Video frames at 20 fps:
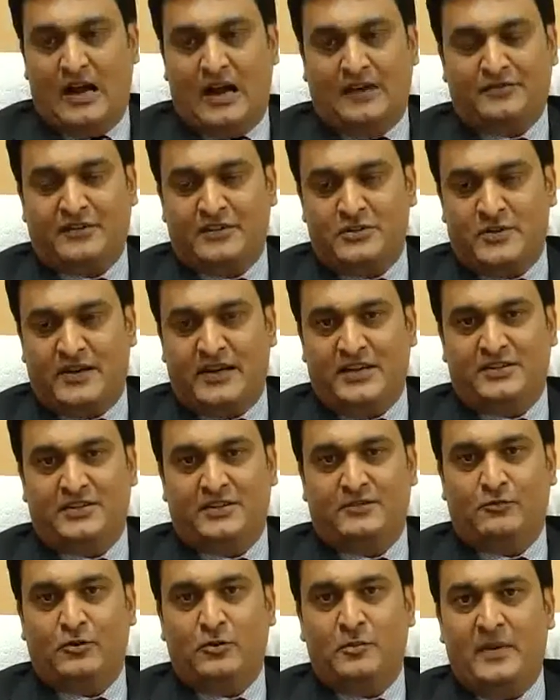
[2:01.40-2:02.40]
after
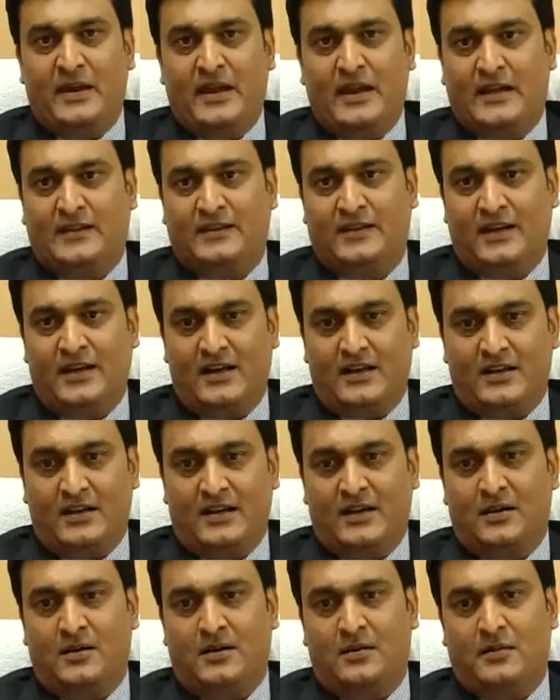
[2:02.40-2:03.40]
education would be, I think,
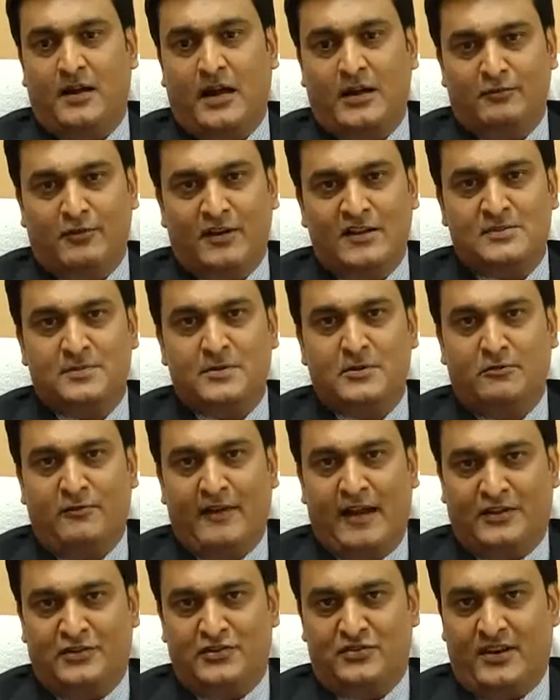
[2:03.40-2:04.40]
uh, advanced
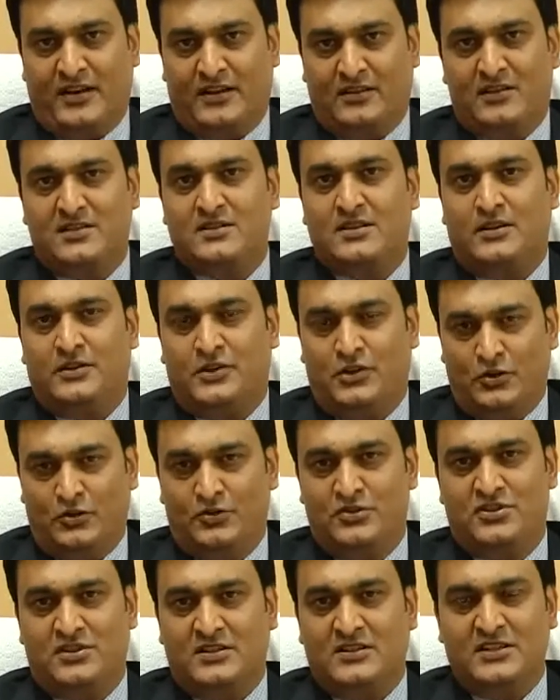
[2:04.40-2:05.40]
manufacturing. There's a
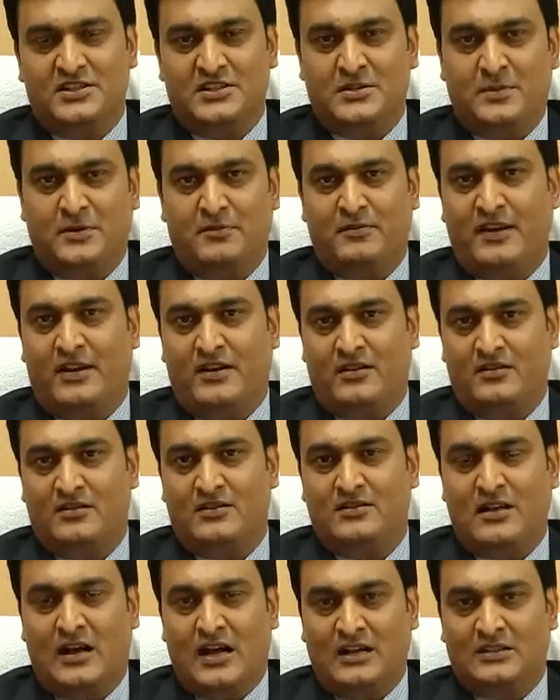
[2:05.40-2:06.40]
huge synergy
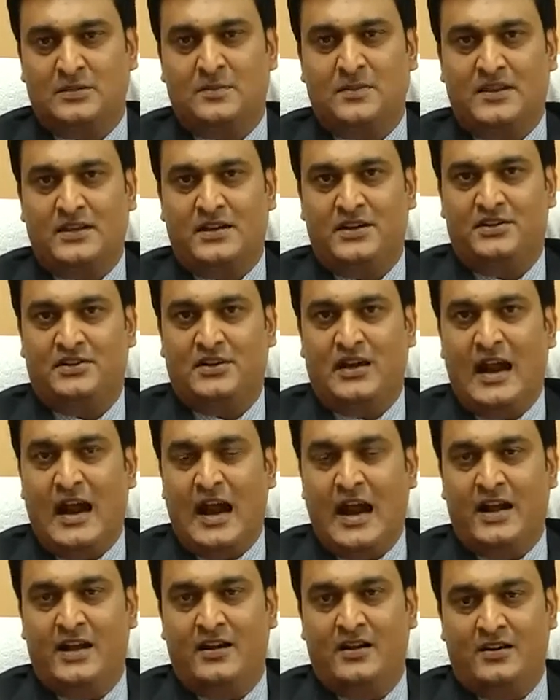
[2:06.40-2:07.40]
between Andhra Pradesh
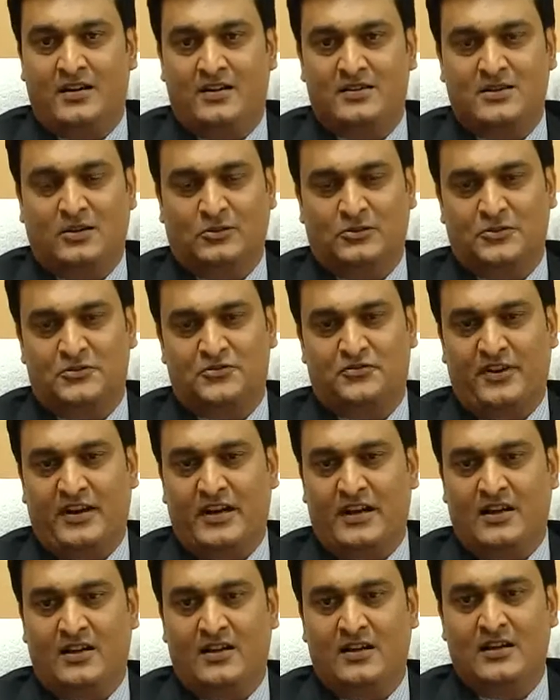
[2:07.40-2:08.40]
and South
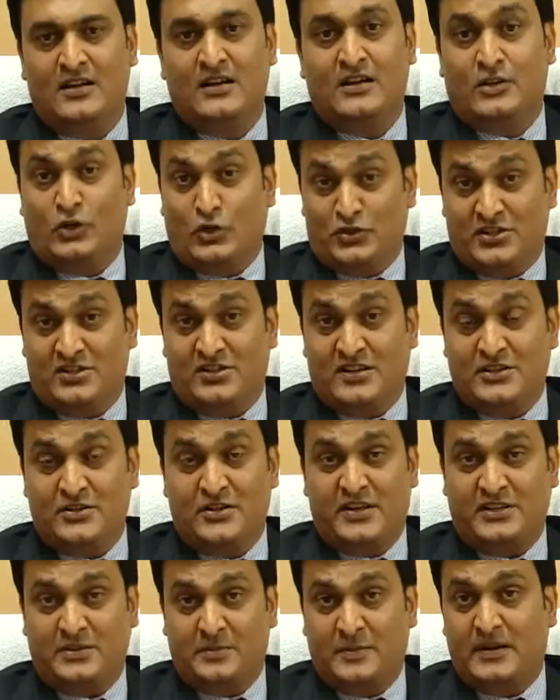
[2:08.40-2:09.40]
Australia, not just in
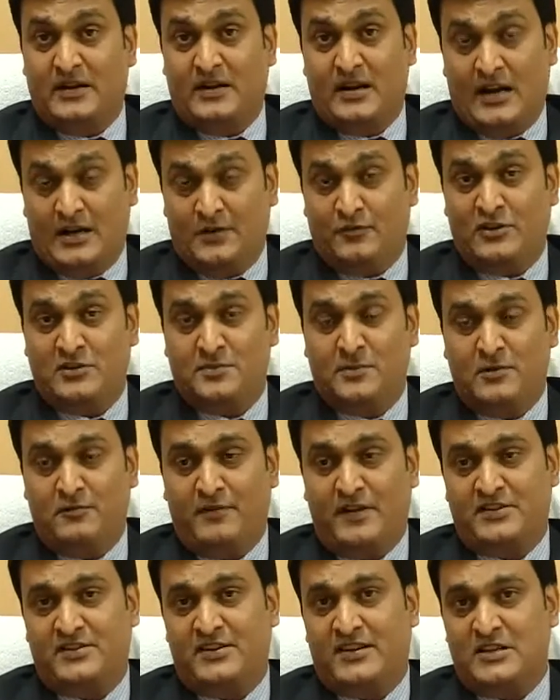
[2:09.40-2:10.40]
education, but advanced
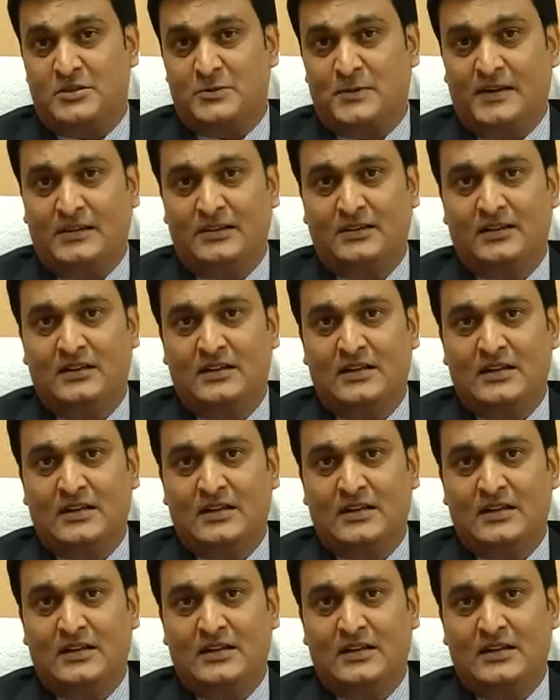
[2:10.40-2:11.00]
manufacturing as well.